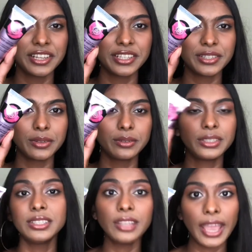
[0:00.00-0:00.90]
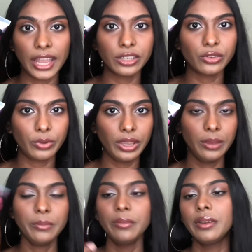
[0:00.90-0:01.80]
So this is a hand
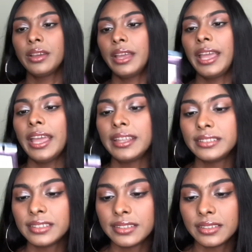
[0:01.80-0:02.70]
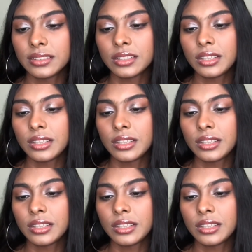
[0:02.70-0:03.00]
cream, and this is